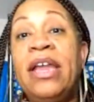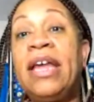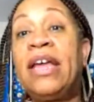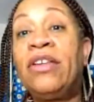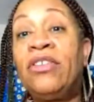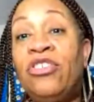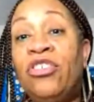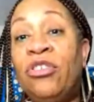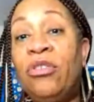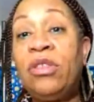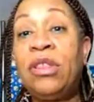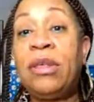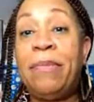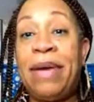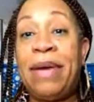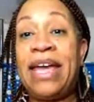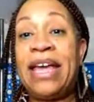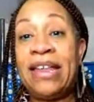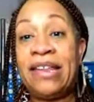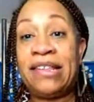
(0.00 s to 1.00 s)
into the
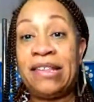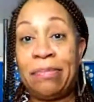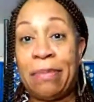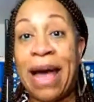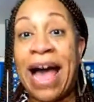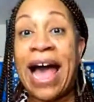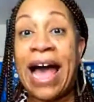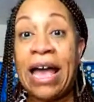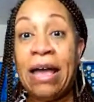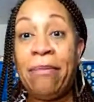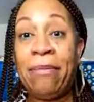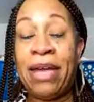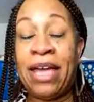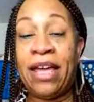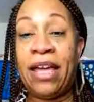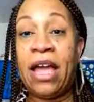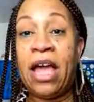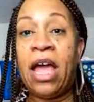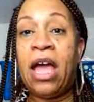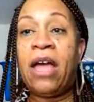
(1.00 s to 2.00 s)
bins behind
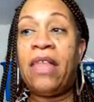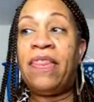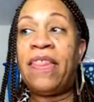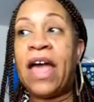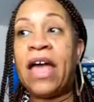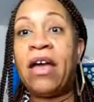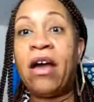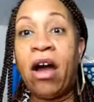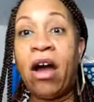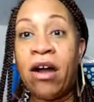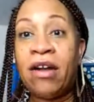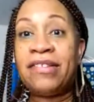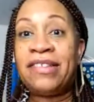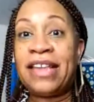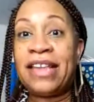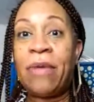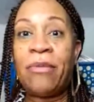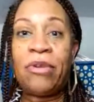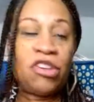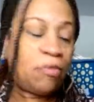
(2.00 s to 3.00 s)
me. They are
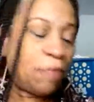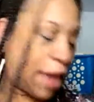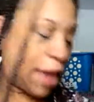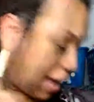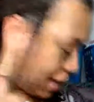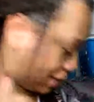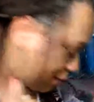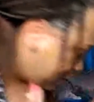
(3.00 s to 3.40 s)
sandwich bags,